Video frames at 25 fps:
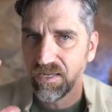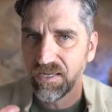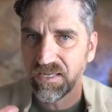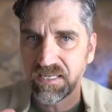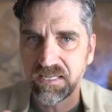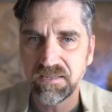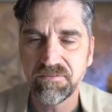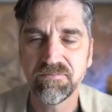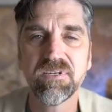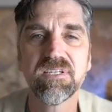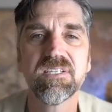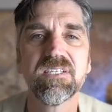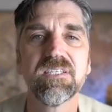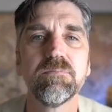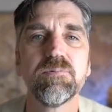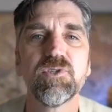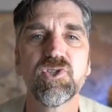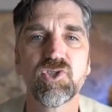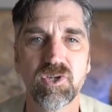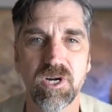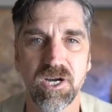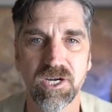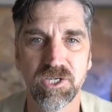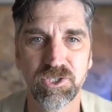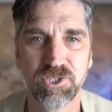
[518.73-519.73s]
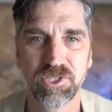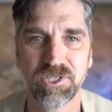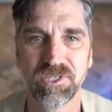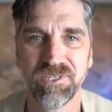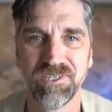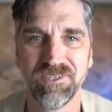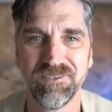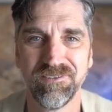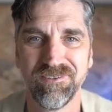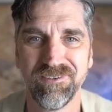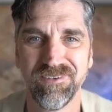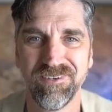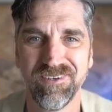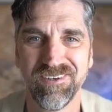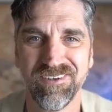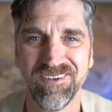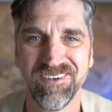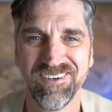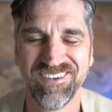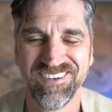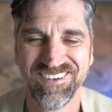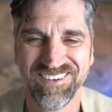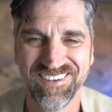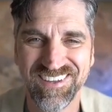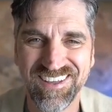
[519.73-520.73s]
Give it some structure.
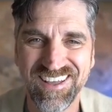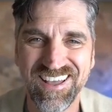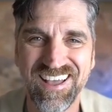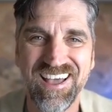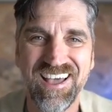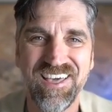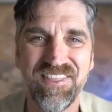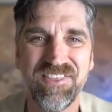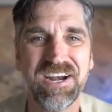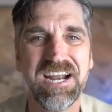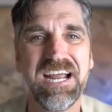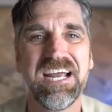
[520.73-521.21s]
There